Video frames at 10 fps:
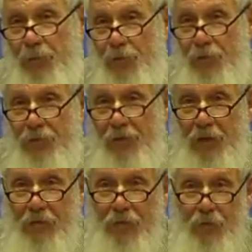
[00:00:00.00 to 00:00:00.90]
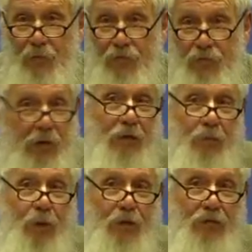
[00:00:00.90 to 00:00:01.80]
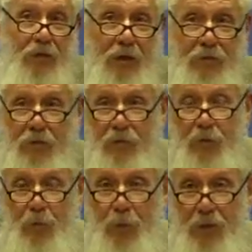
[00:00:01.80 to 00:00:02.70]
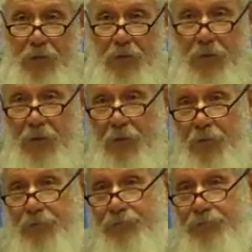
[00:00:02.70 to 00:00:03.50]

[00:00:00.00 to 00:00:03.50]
if he sells you shoddy merchandise? You have no place to go.